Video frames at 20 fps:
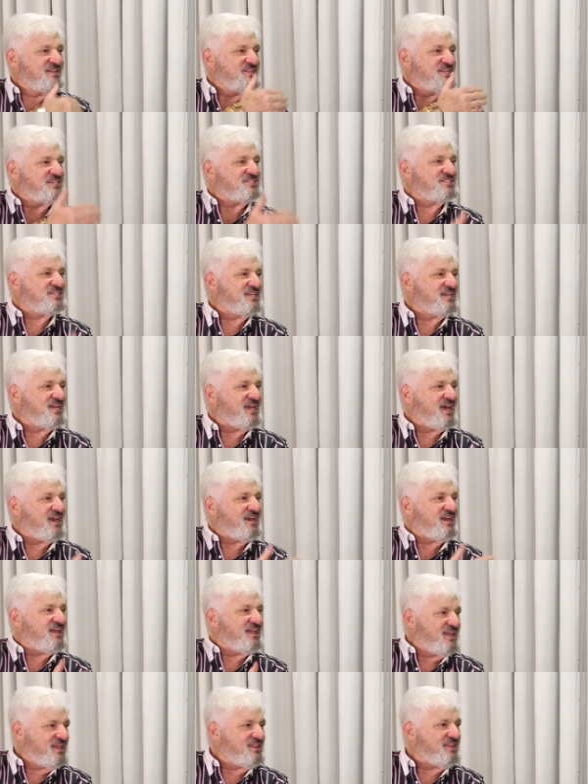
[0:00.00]
just to get
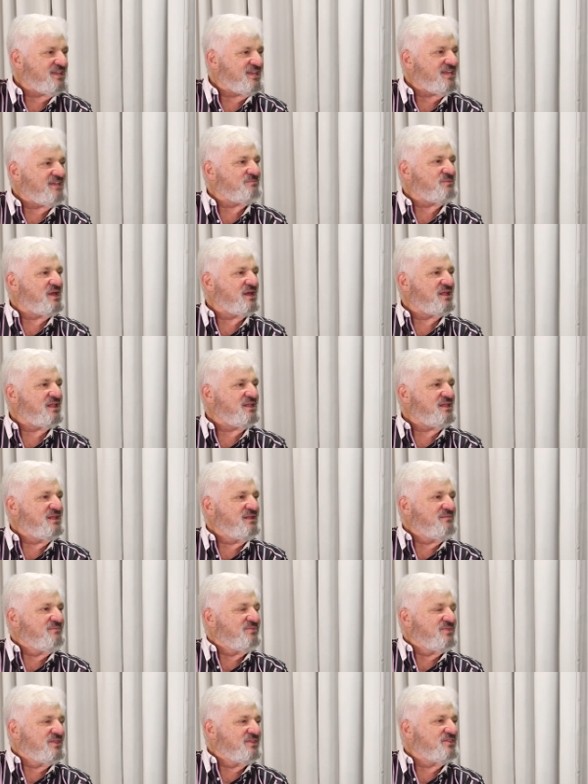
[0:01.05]
it in the email,
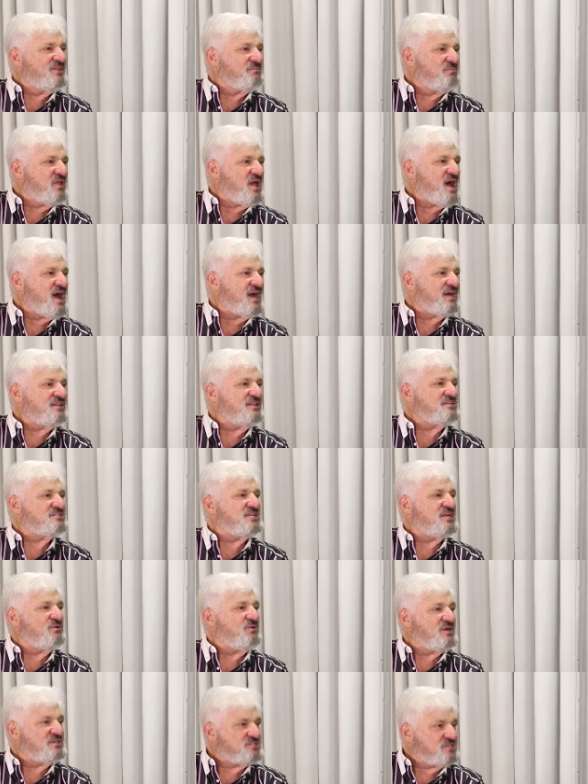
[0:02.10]
the blog, and to
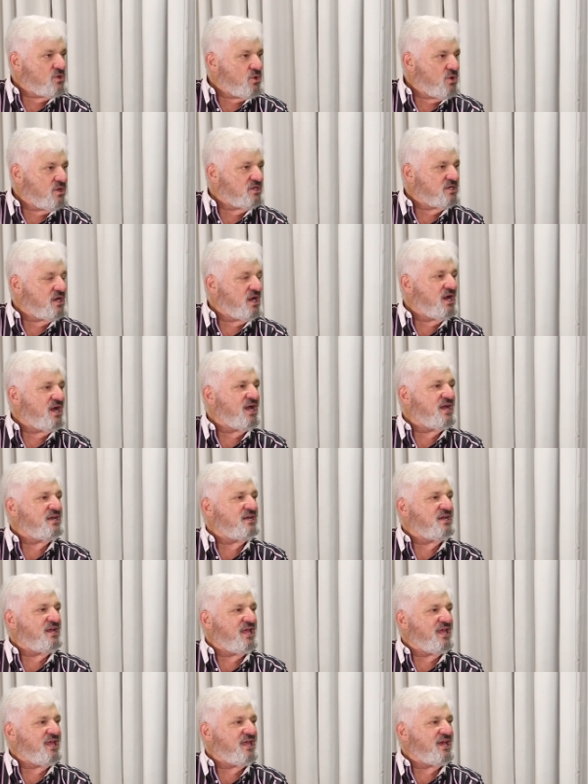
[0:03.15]
see what's going
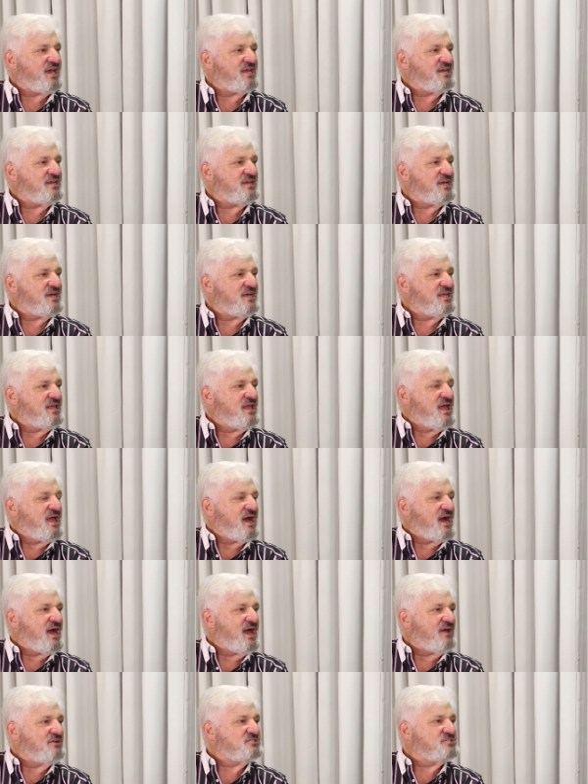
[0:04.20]
on. And
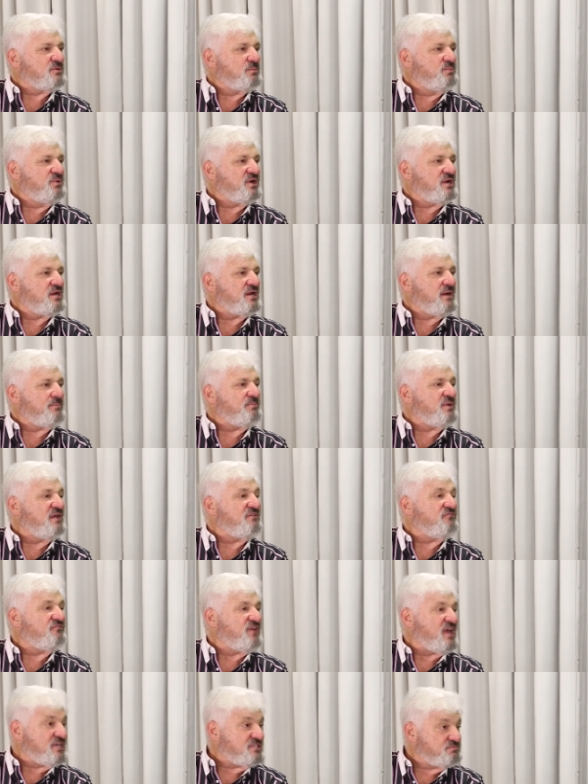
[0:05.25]
I also put it up on
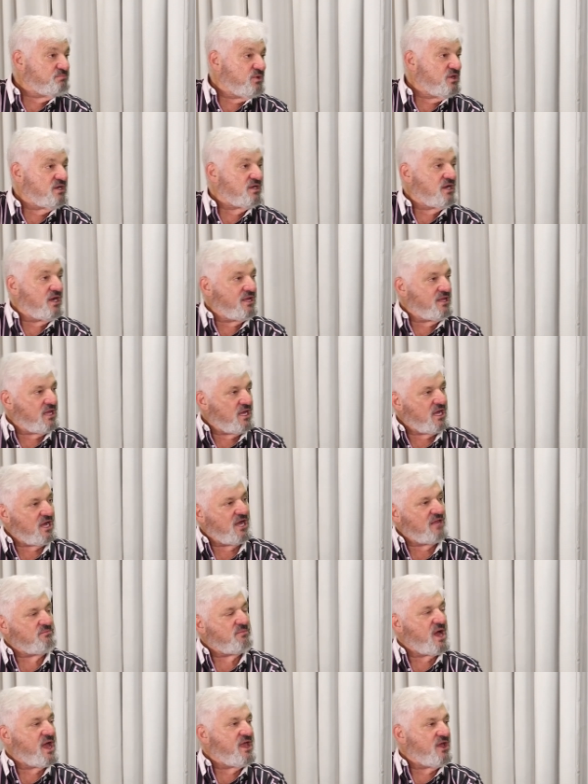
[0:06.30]
Facebook
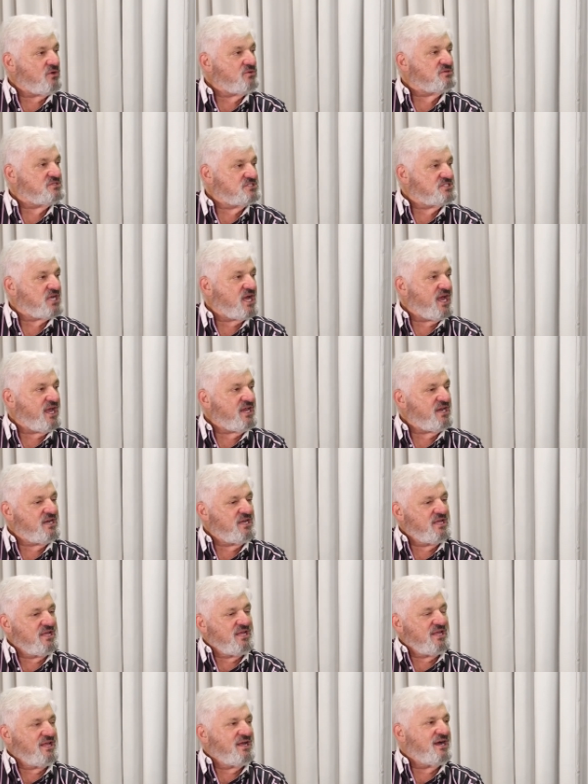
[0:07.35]
on my own site,
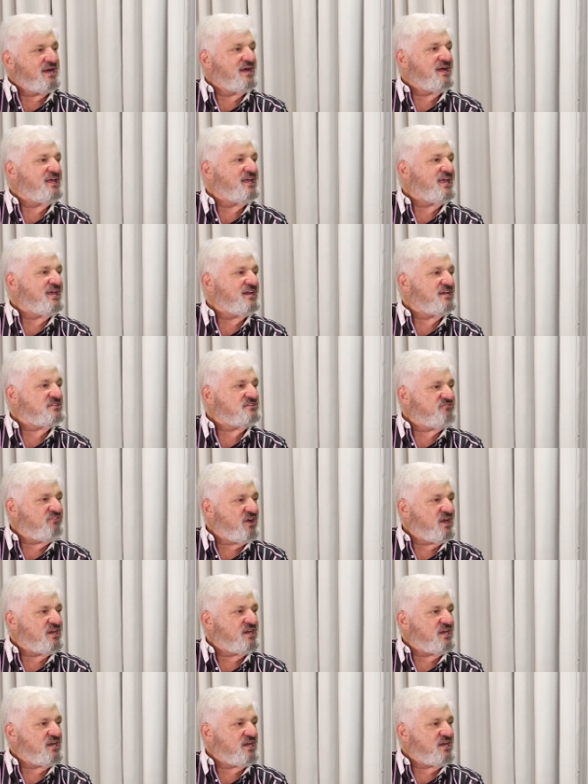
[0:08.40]
and it's
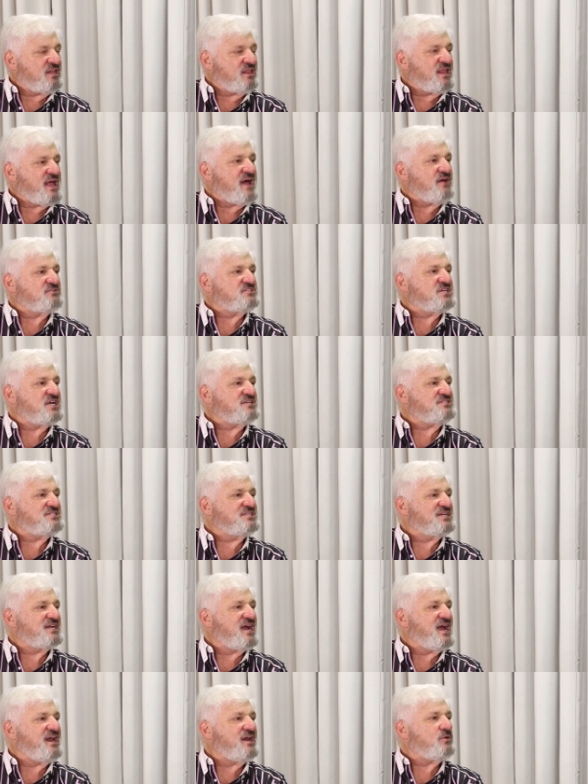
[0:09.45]
fun, and it allows us to
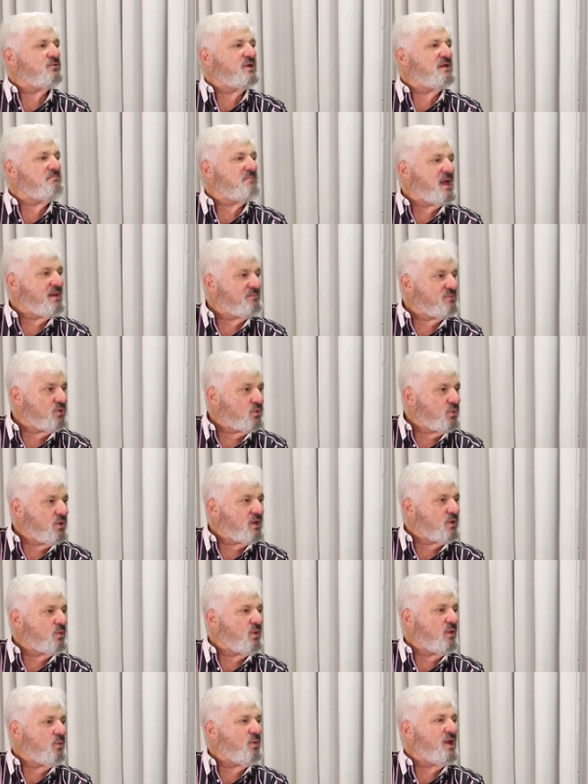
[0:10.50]
kind of remember where
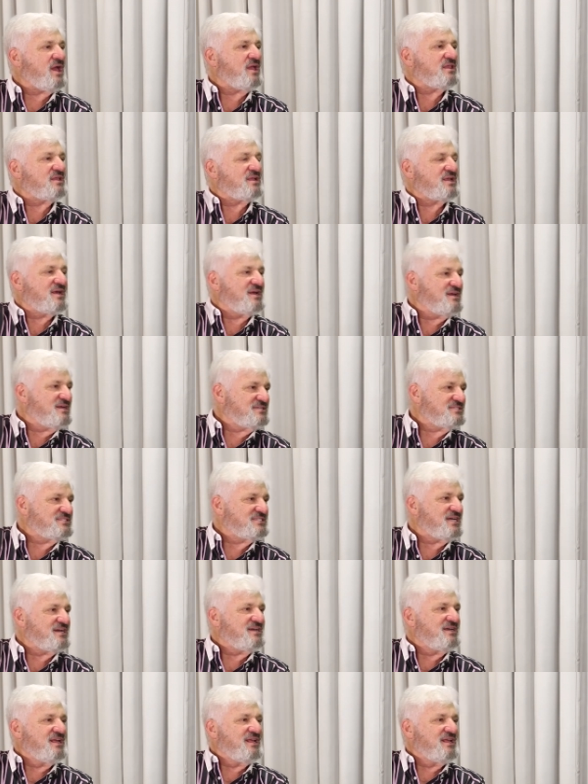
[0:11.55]
we went, because